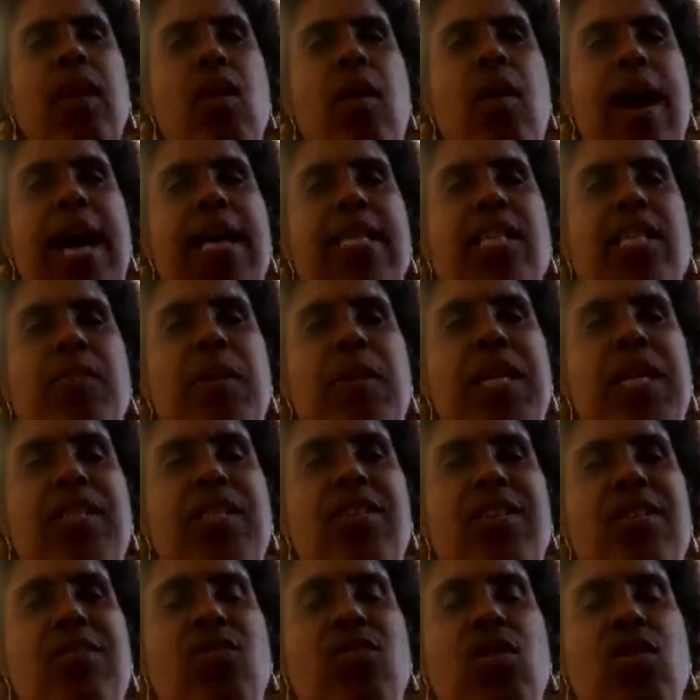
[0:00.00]
you know, asked
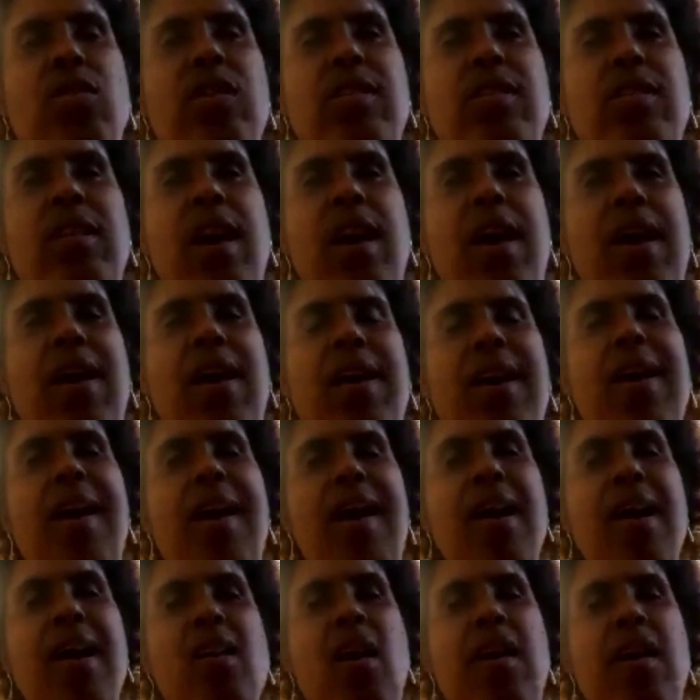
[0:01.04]
me to do this
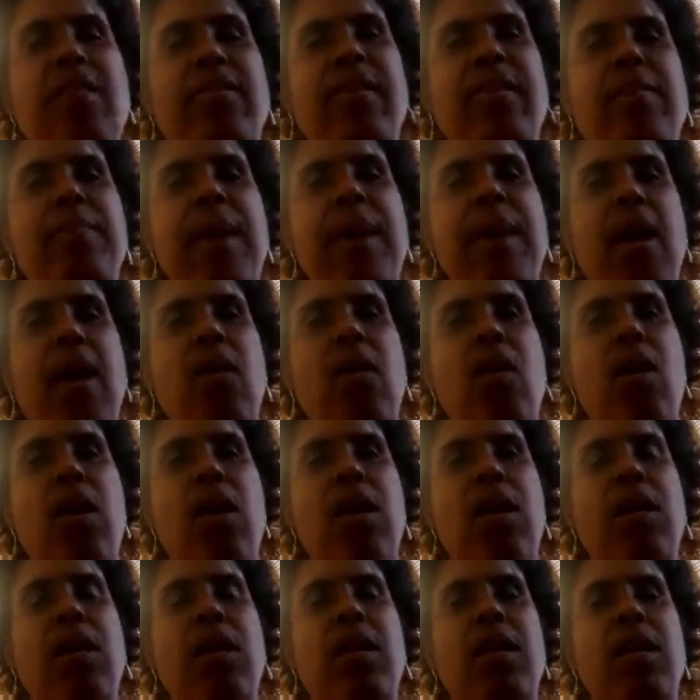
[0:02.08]
today, you know, I think
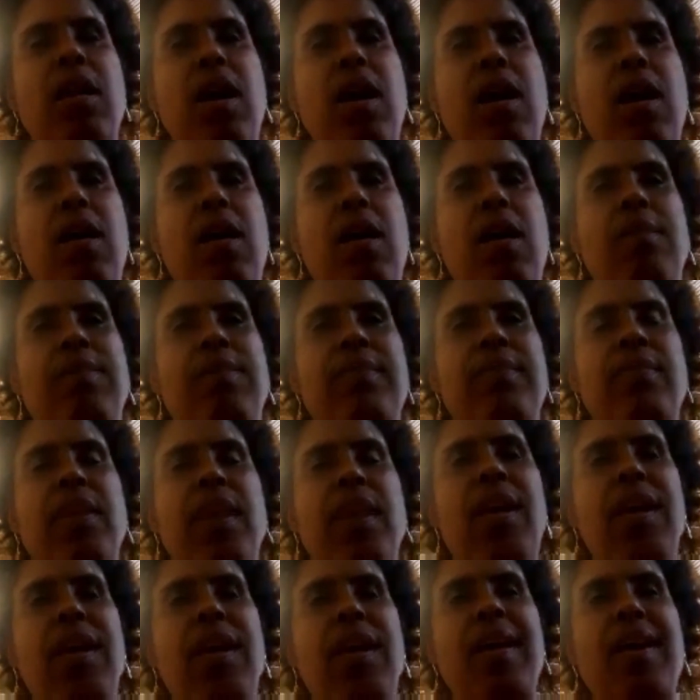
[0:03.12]
back on,
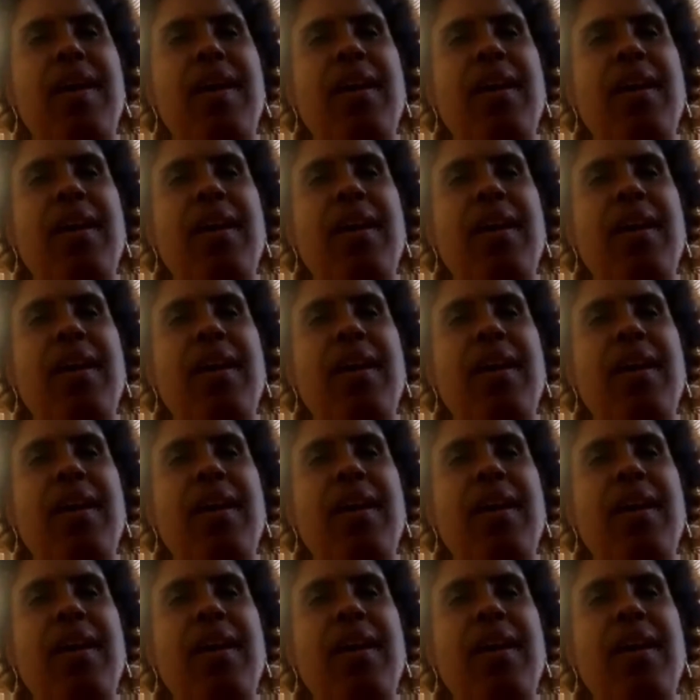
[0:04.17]
um,